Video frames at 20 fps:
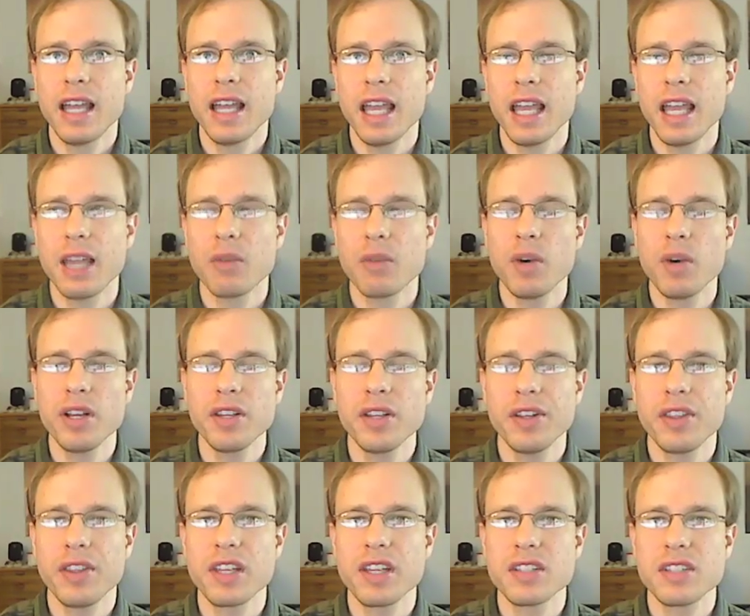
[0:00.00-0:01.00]
And one of
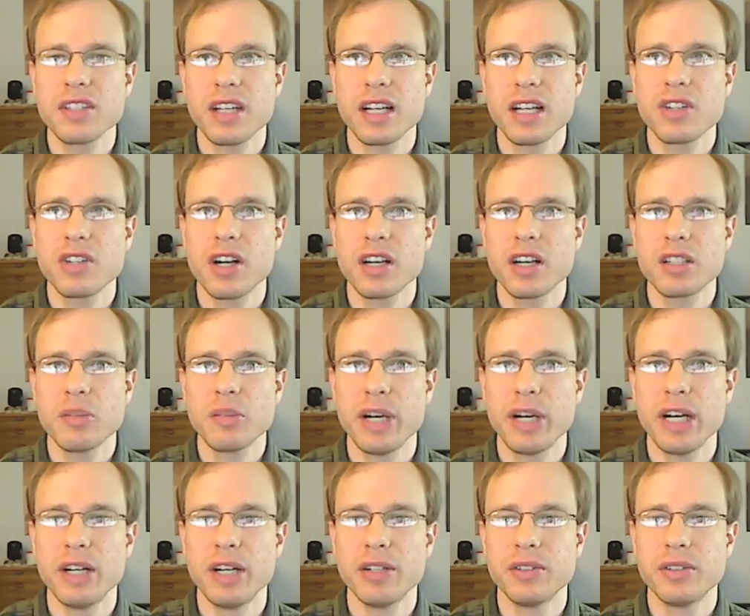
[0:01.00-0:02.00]
the things that I talked
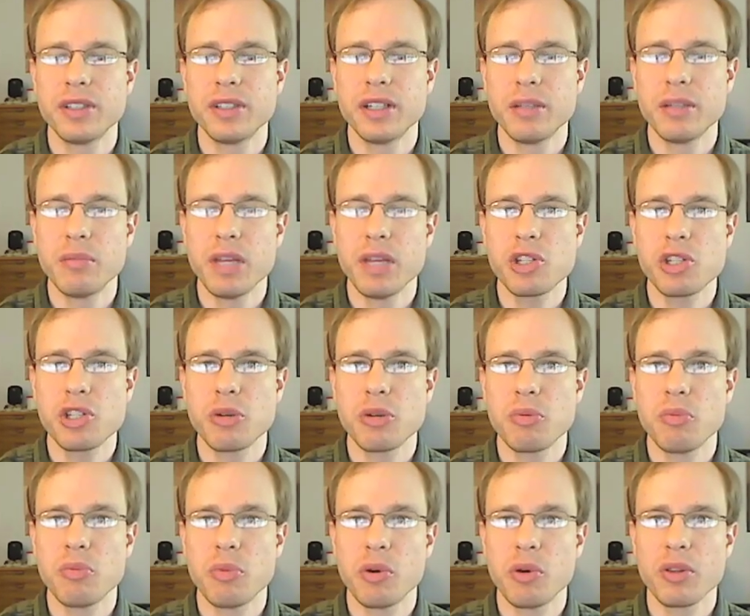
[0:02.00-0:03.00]
about and
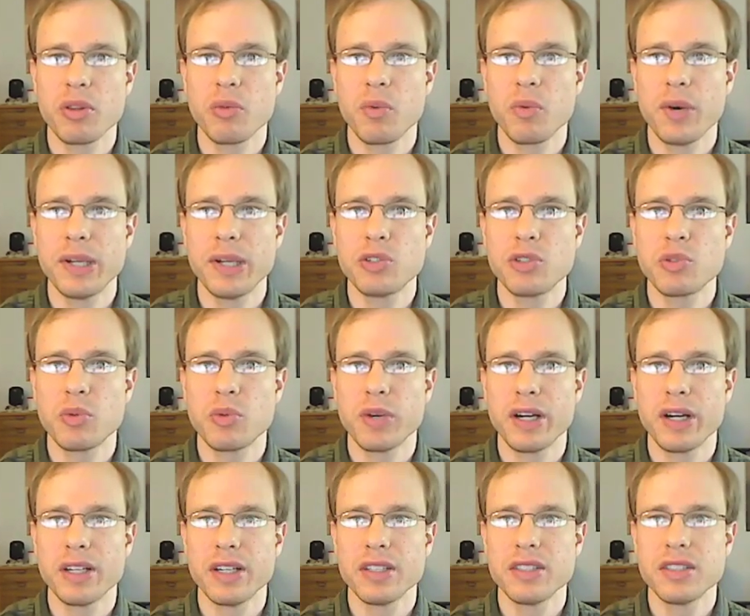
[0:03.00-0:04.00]
mentioned more than once
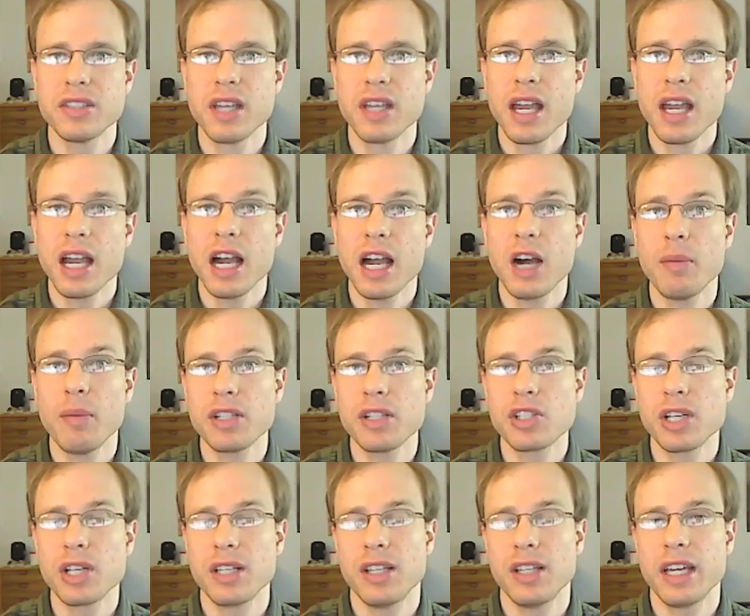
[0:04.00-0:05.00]
was how
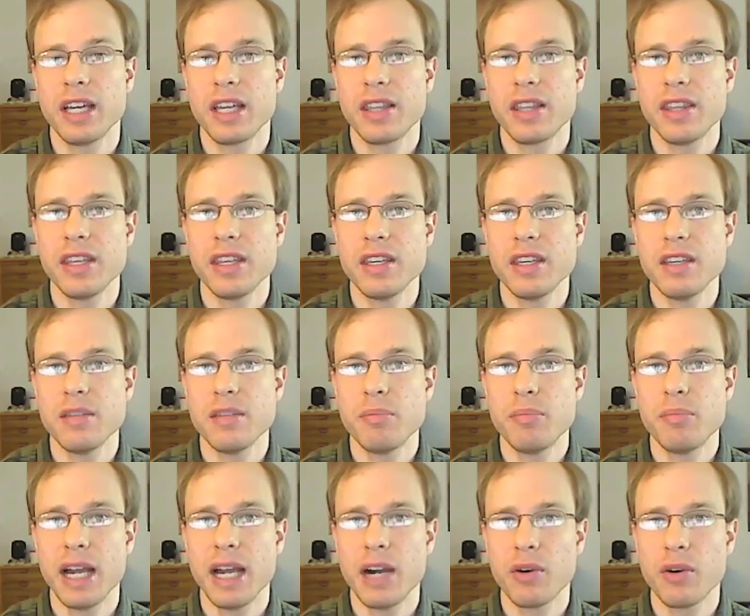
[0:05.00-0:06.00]
much I like the
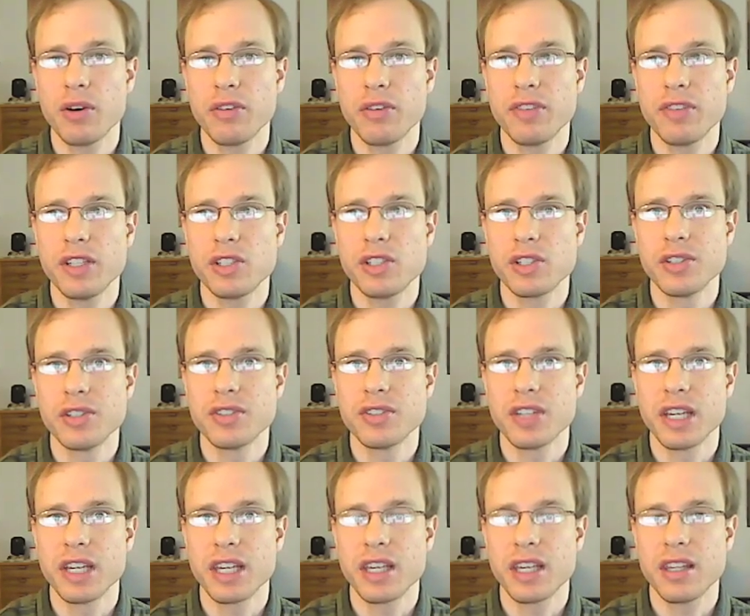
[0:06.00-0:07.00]
power features
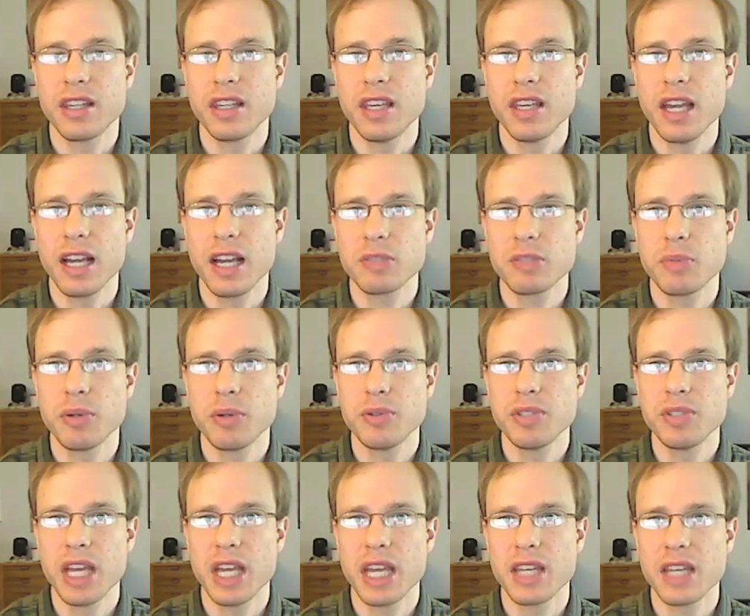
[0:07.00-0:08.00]
like the expose
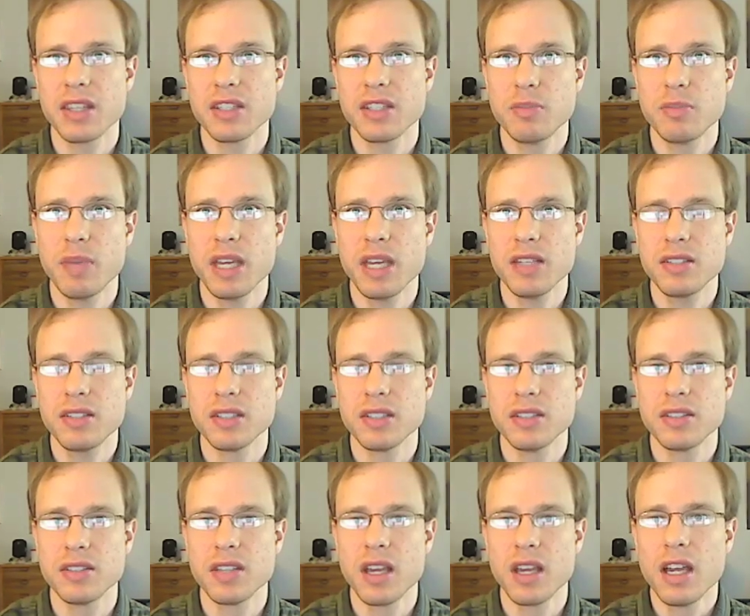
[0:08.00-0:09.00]
and the
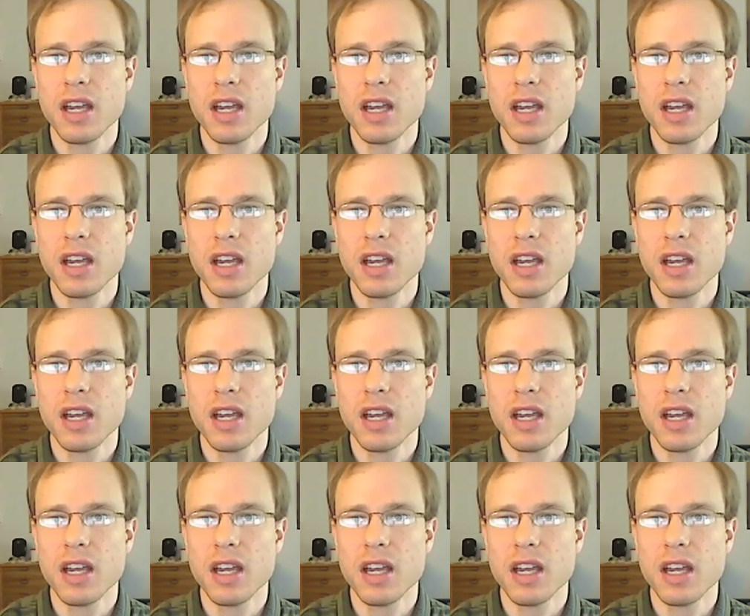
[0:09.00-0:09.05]
spaces,